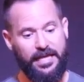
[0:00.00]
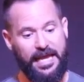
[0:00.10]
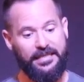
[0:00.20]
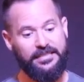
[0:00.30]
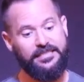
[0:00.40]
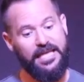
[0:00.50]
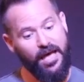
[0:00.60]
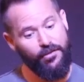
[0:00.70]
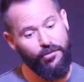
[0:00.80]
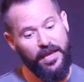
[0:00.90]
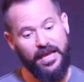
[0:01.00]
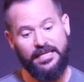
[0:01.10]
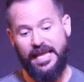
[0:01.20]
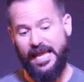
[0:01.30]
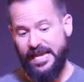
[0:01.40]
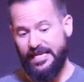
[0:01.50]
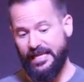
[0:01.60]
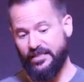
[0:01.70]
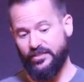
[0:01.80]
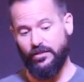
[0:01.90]
and death and
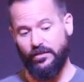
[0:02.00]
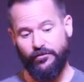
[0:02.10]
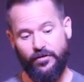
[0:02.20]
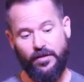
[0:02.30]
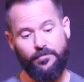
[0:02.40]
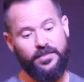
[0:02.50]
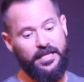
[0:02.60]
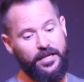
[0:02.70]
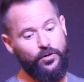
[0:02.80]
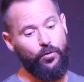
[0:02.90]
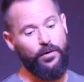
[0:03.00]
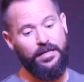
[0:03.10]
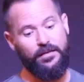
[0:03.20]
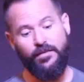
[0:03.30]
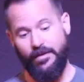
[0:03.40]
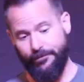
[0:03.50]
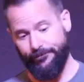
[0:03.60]
Hades delivered up the dead who were in them.